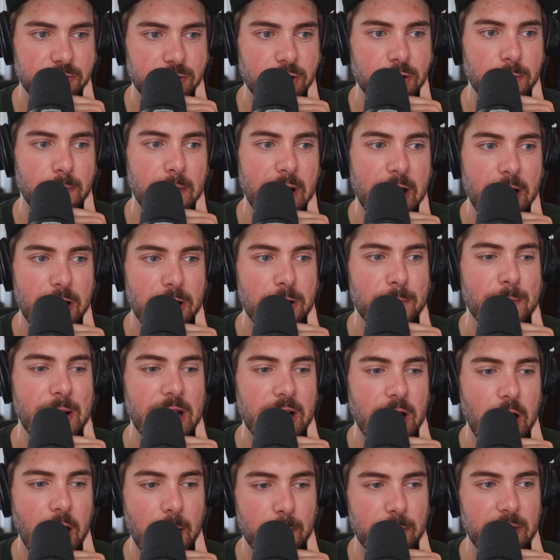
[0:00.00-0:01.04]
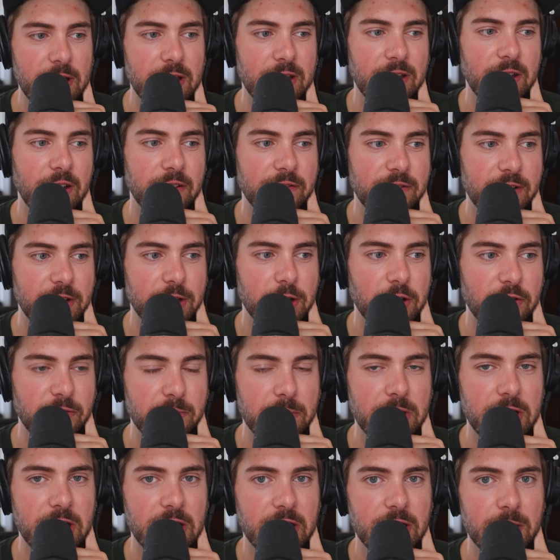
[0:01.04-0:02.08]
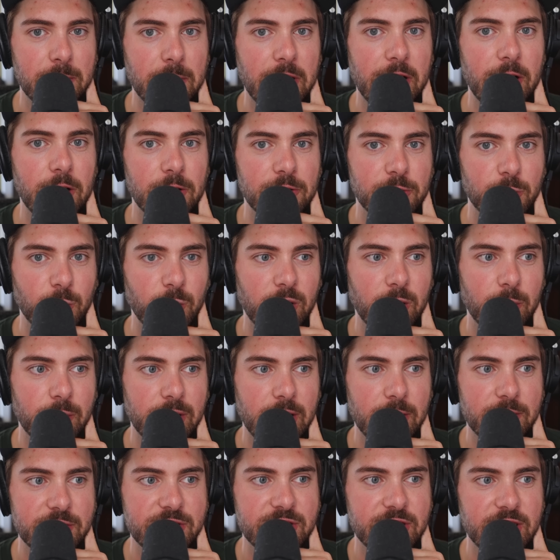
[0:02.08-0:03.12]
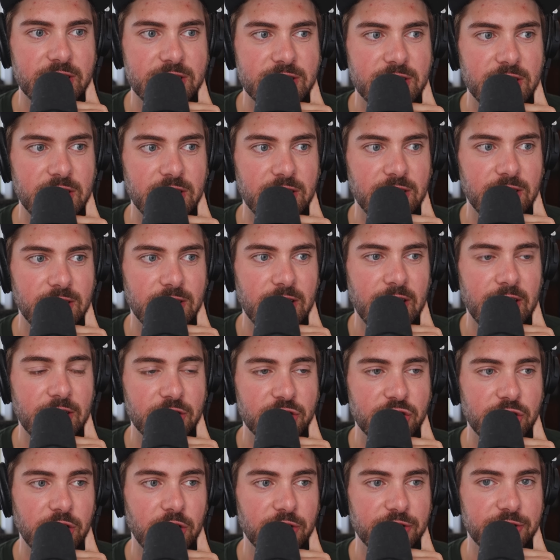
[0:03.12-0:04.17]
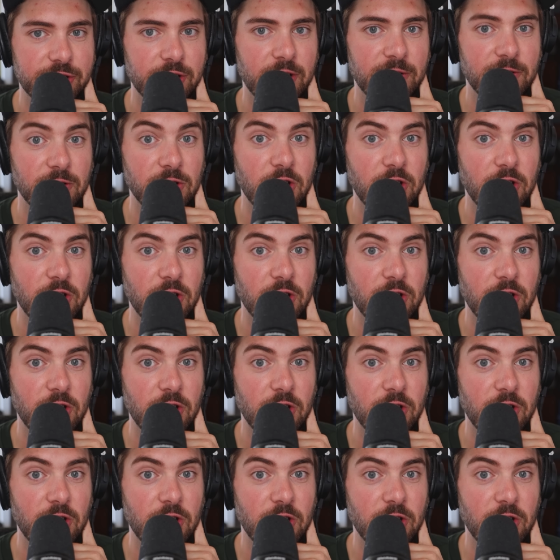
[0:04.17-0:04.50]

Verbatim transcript: There may or may not be a video of me in my underwear when I was 16 at a shelter on